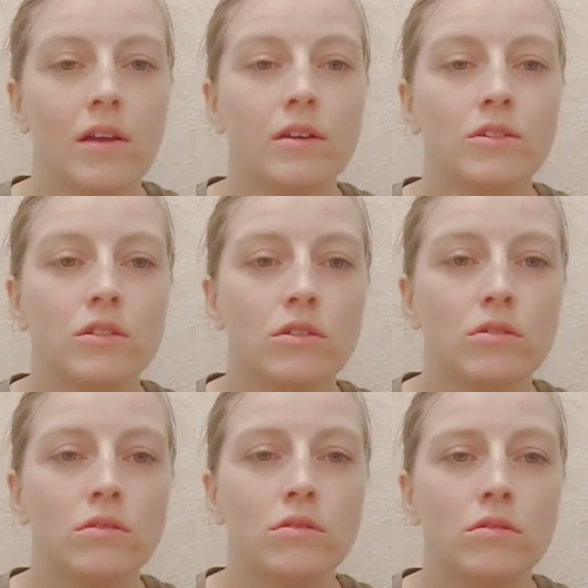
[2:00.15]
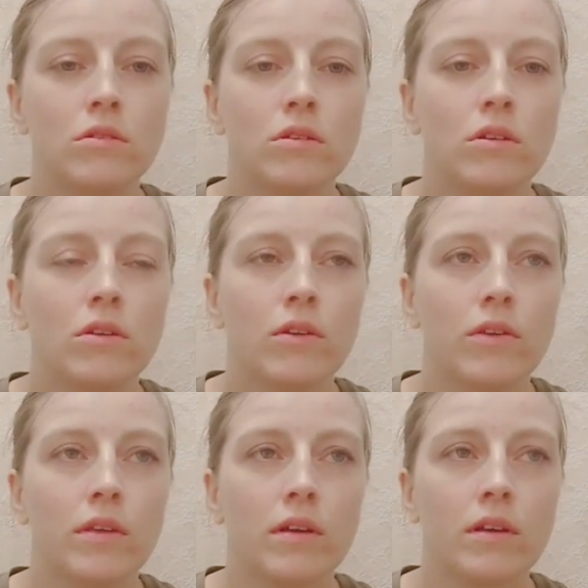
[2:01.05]
so
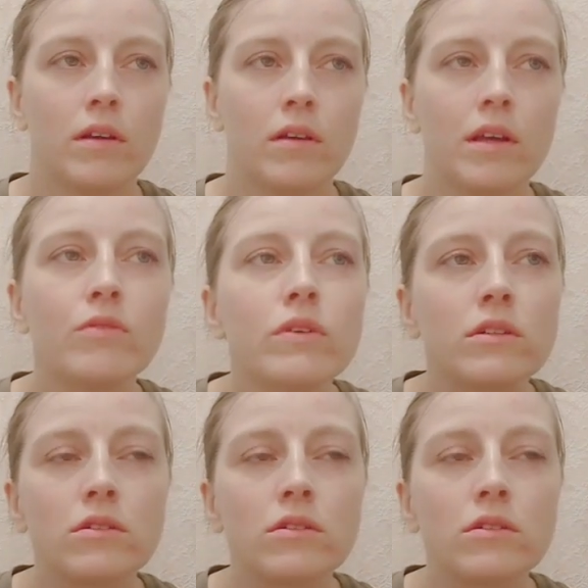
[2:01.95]
if I